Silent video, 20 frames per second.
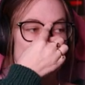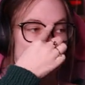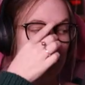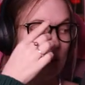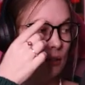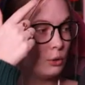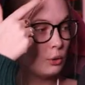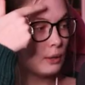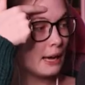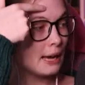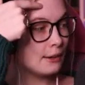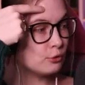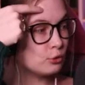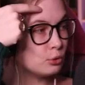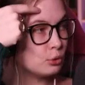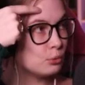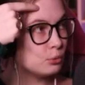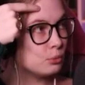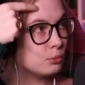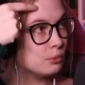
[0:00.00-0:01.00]
you have
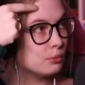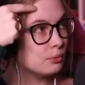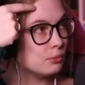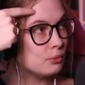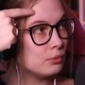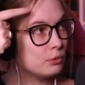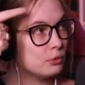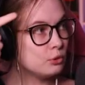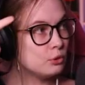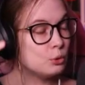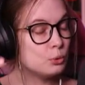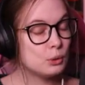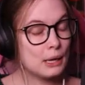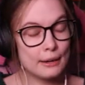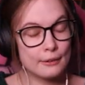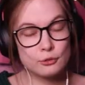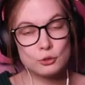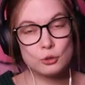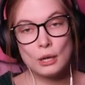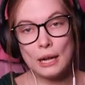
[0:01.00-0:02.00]
to
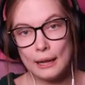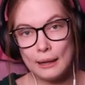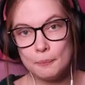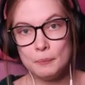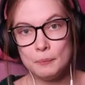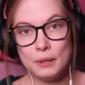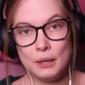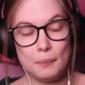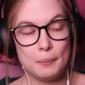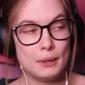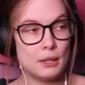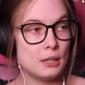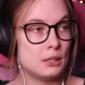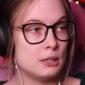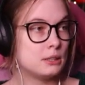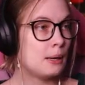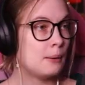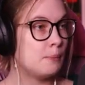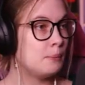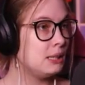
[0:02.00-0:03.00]
help me because
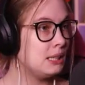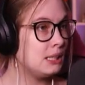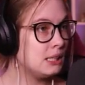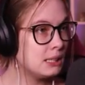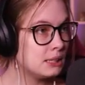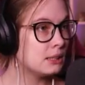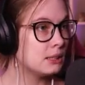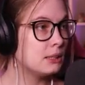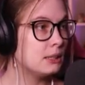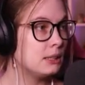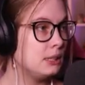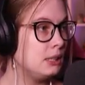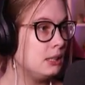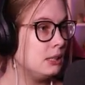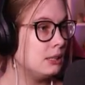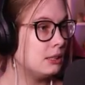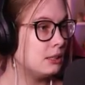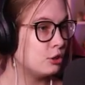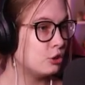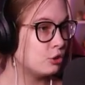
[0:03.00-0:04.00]
I'm easily
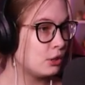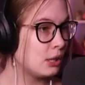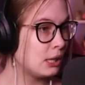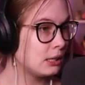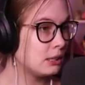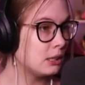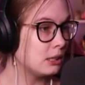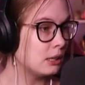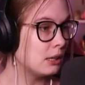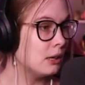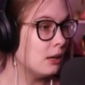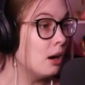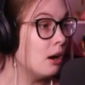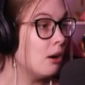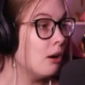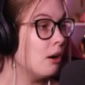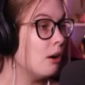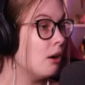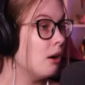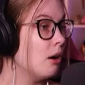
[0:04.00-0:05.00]
distracted.
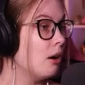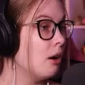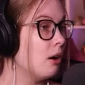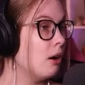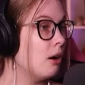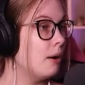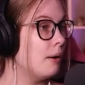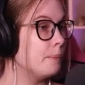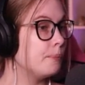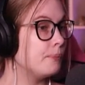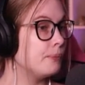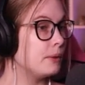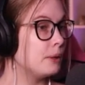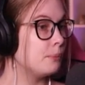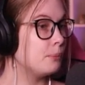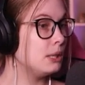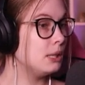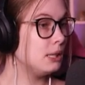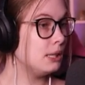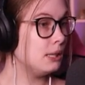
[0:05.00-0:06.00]

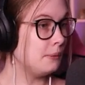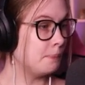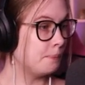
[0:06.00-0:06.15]
Pretty.